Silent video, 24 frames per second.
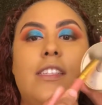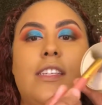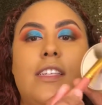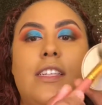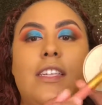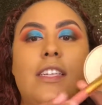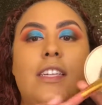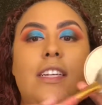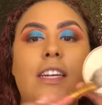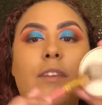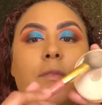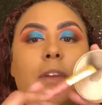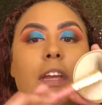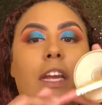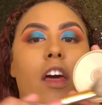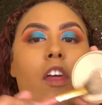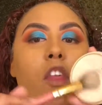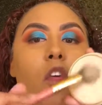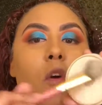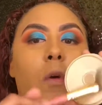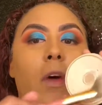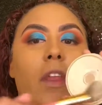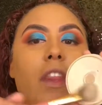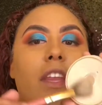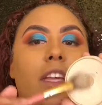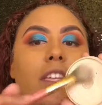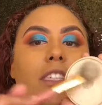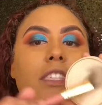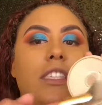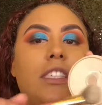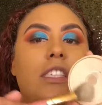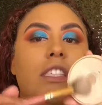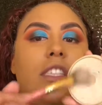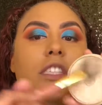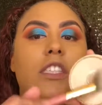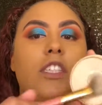I need to give me another one. This
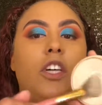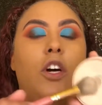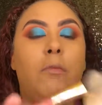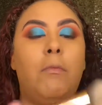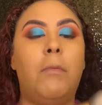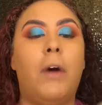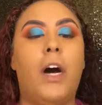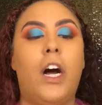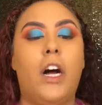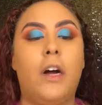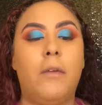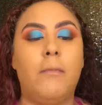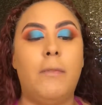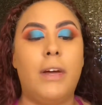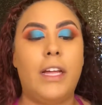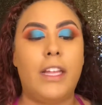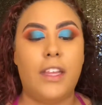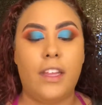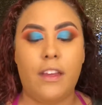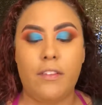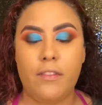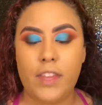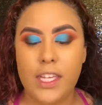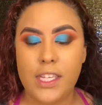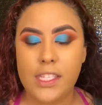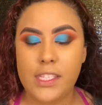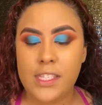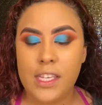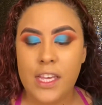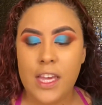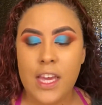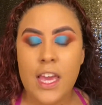is so bomb. I love this.